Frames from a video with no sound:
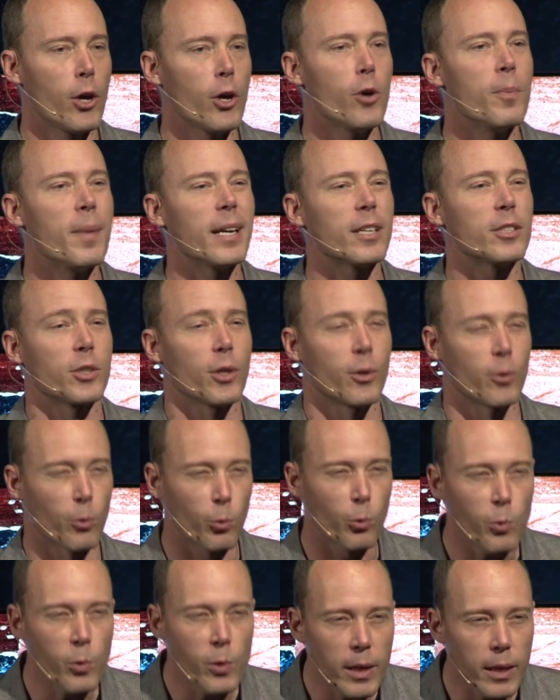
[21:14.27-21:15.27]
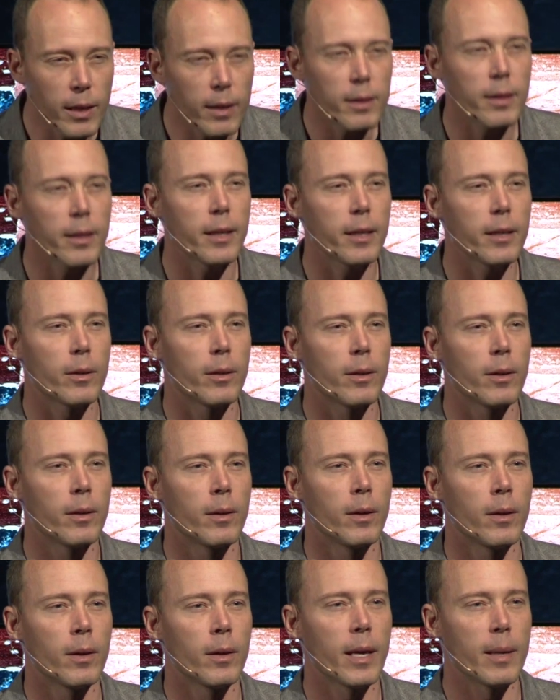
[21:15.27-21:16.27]
who makes a really
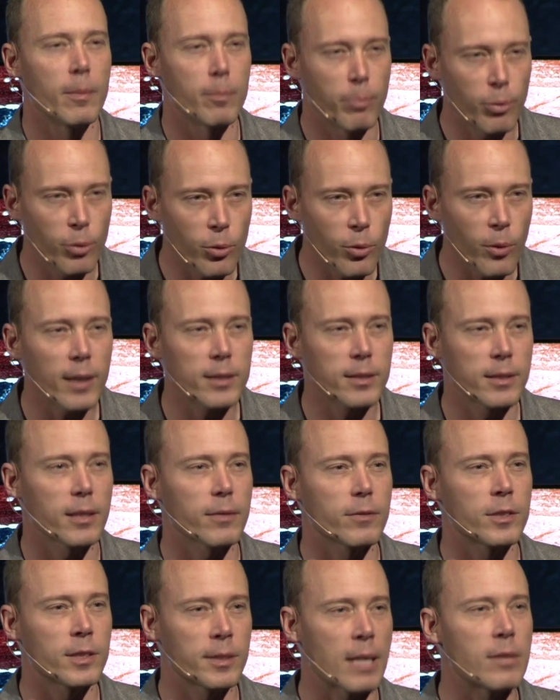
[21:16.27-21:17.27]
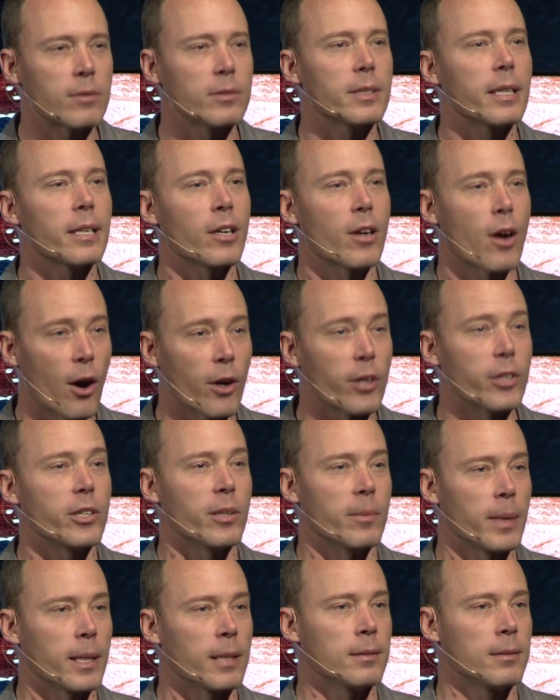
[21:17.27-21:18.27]
impressive sounding
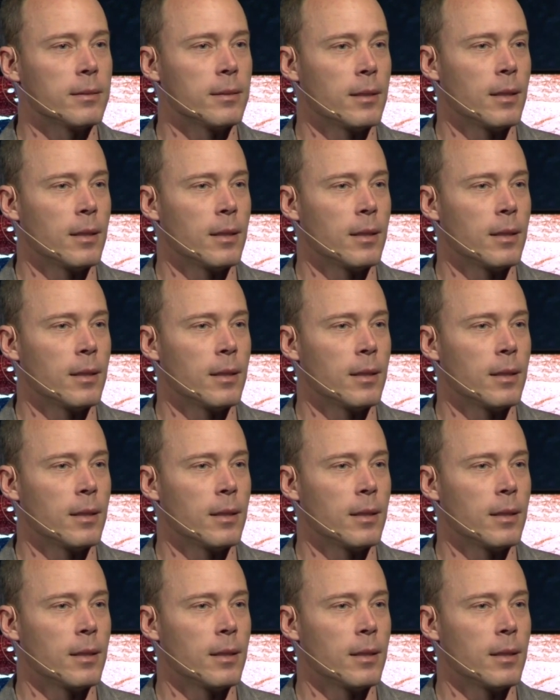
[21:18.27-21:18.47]
argument